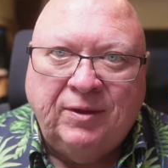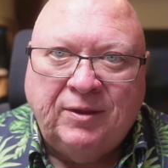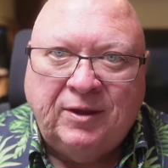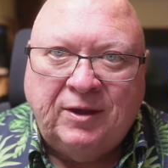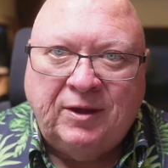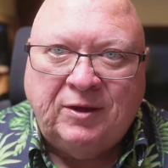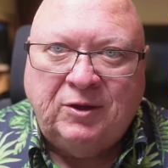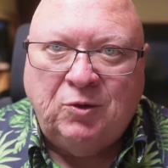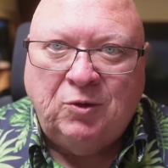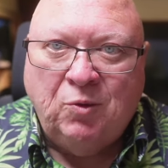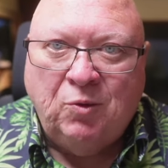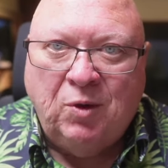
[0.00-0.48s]

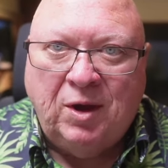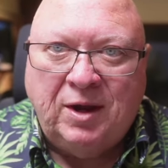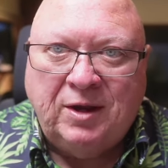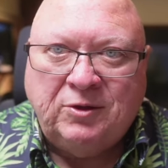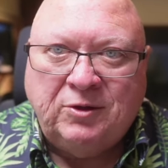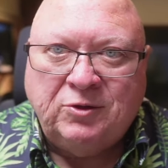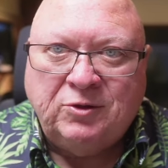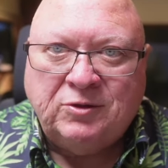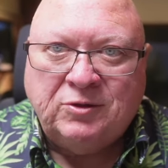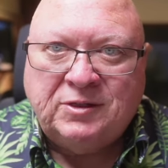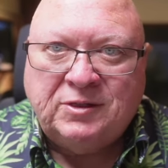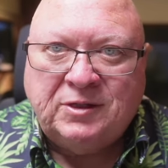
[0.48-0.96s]
then you
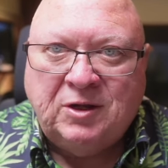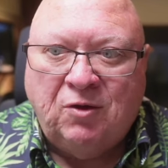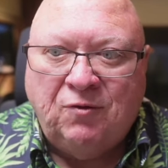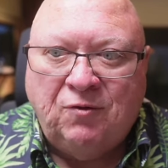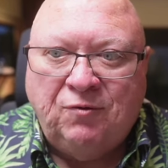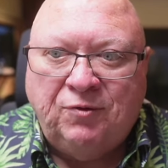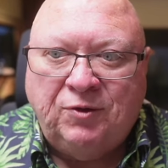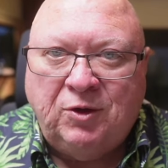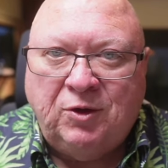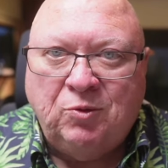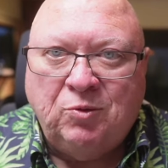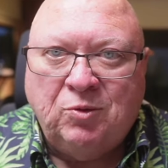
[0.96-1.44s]
weighed
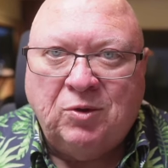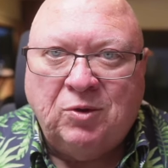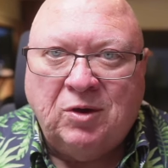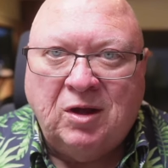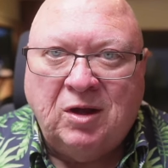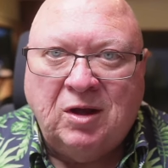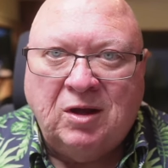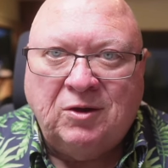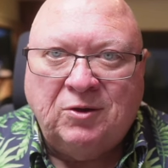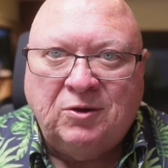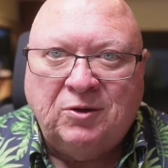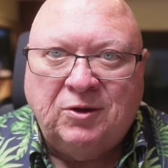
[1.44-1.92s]
yourself and you were
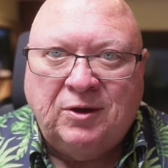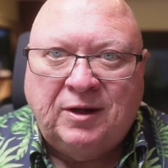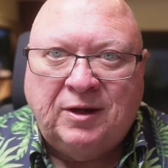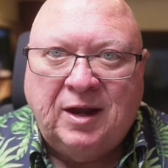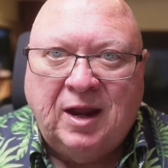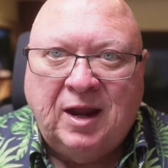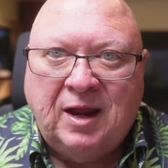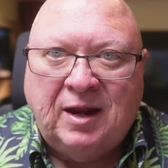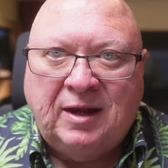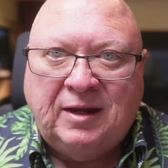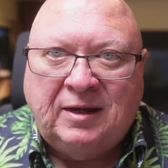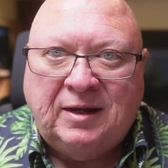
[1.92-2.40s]

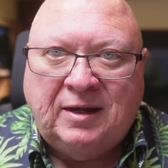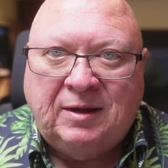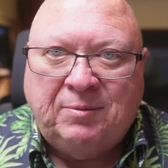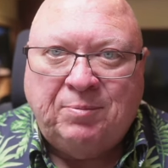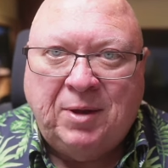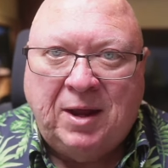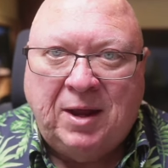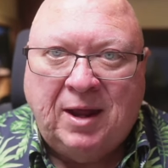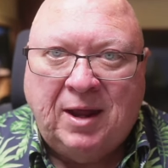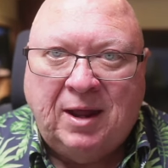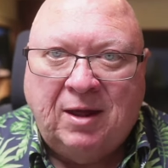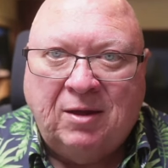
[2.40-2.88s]
190
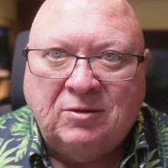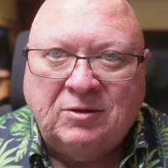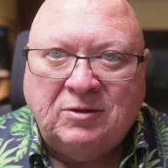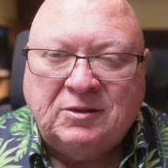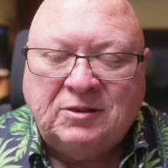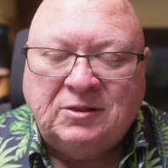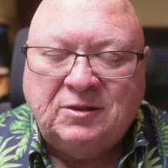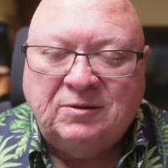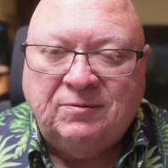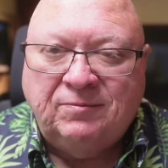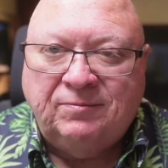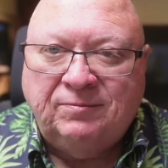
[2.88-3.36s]

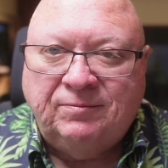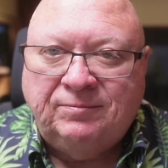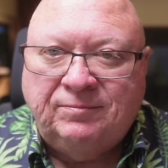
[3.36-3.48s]
pounds,